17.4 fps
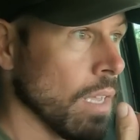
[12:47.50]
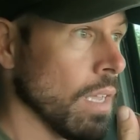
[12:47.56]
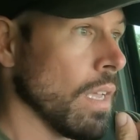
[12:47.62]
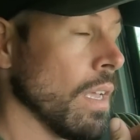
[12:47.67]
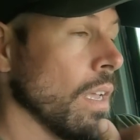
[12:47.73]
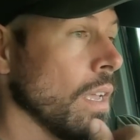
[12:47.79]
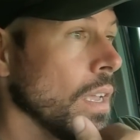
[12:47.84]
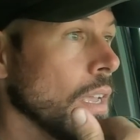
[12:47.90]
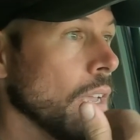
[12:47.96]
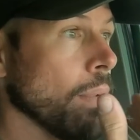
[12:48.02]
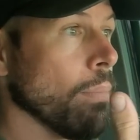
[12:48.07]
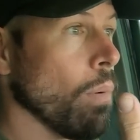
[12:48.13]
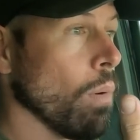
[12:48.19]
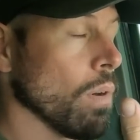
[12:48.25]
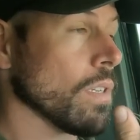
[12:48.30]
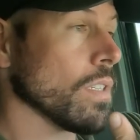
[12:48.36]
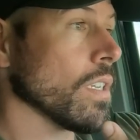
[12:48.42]

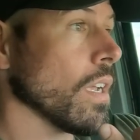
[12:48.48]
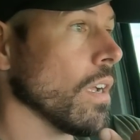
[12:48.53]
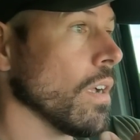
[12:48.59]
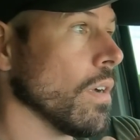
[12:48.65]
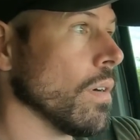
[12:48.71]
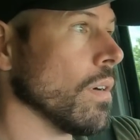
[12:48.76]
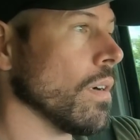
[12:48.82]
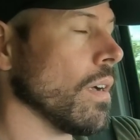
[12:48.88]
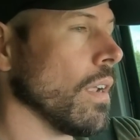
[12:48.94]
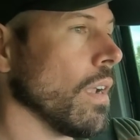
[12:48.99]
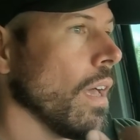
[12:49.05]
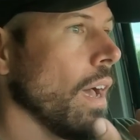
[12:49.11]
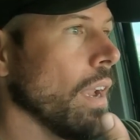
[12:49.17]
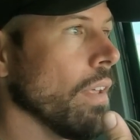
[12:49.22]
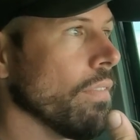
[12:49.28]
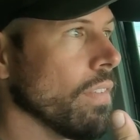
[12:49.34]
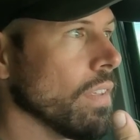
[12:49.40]
and more
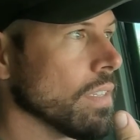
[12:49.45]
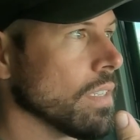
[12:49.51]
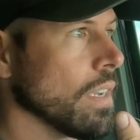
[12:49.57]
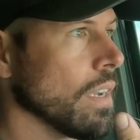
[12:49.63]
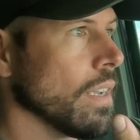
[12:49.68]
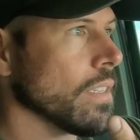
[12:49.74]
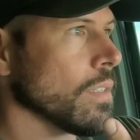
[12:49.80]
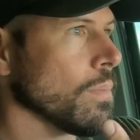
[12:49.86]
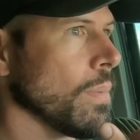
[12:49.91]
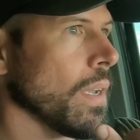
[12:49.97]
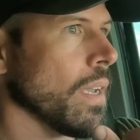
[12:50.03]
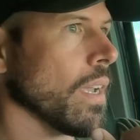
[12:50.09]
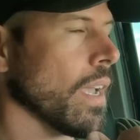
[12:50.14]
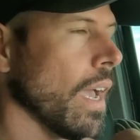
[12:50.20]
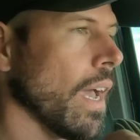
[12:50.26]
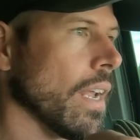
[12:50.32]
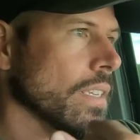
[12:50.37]
so, a lot of this
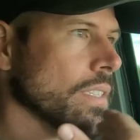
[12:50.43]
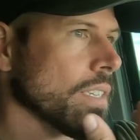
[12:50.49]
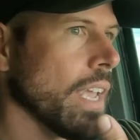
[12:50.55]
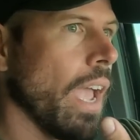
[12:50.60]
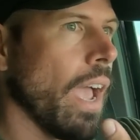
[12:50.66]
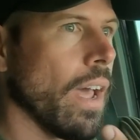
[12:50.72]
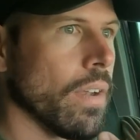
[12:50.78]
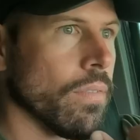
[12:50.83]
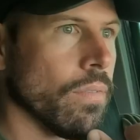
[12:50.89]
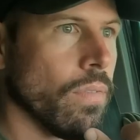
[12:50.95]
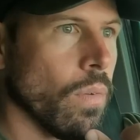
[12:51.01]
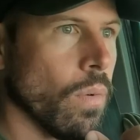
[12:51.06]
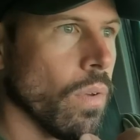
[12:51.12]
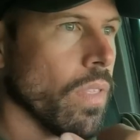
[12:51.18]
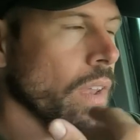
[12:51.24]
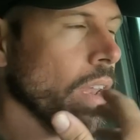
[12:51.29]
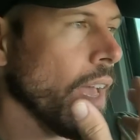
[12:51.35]
hunt's been kind of
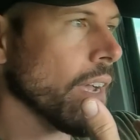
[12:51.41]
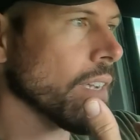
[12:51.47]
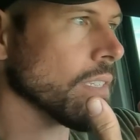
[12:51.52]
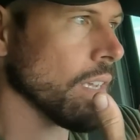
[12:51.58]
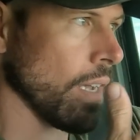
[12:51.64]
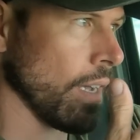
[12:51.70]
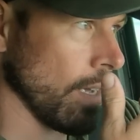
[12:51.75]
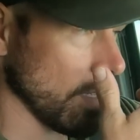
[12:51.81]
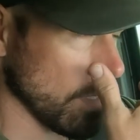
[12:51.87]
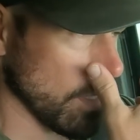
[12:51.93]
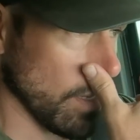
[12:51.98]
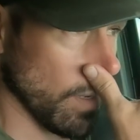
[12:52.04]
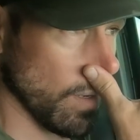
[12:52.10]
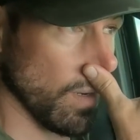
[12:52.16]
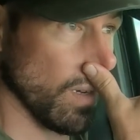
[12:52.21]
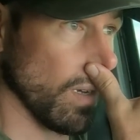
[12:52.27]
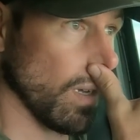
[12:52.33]
scouting for the next
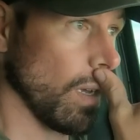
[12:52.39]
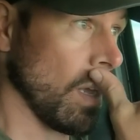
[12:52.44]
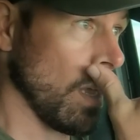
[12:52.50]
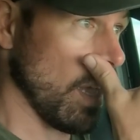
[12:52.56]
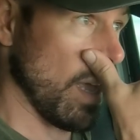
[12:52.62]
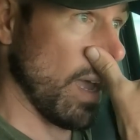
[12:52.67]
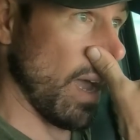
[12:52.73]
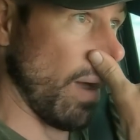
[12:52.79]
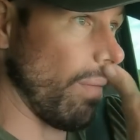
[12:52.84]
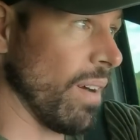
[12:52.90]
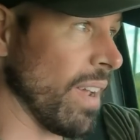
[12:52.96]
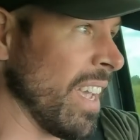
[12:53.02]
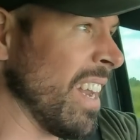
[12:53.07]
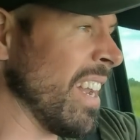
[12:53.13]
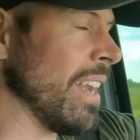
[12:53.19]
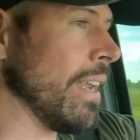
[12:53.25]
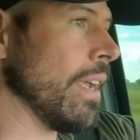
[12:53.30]
hunt. So
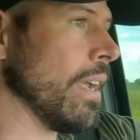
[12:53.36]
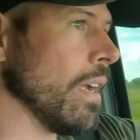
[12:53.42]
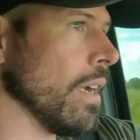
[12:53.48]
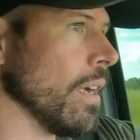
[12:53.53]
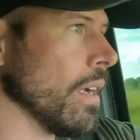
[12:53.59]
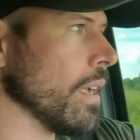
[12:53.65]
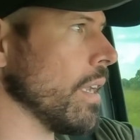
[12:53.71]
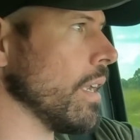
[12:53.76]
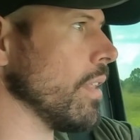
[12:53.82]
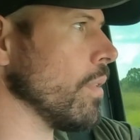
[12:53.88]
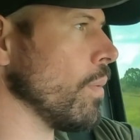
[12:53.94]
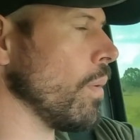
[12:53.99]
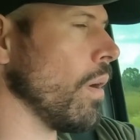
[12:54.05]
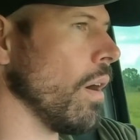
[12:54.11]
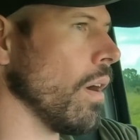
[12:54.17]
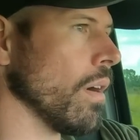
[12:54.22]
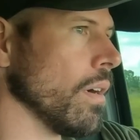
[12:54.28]
I'm gonna get in here,
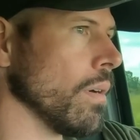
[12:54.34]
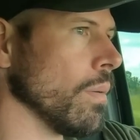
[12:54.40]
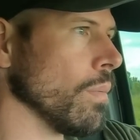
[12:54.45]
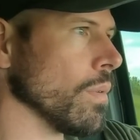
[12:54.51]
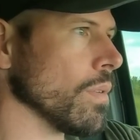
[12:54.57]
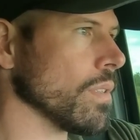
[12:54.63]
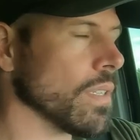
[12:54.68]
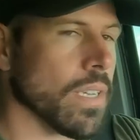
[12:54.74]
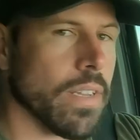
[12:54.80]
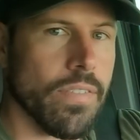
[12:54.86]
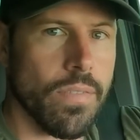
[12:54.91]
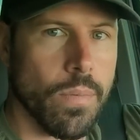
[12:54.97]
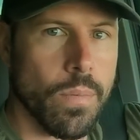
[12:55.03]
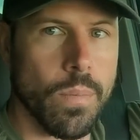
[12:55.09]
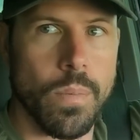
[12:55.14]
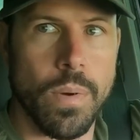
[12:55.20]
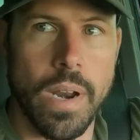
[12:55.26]
get in the water, and we'll
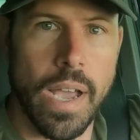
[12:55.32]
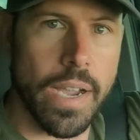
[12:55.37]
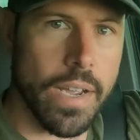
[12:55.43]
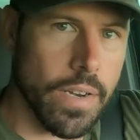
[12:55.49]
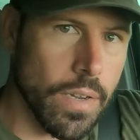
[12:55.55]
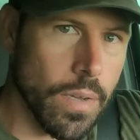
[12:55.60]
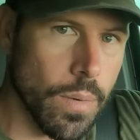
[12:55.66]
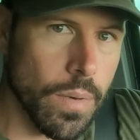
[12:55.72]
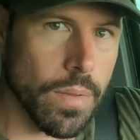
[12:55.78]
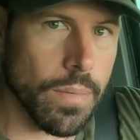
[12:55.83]
see what I can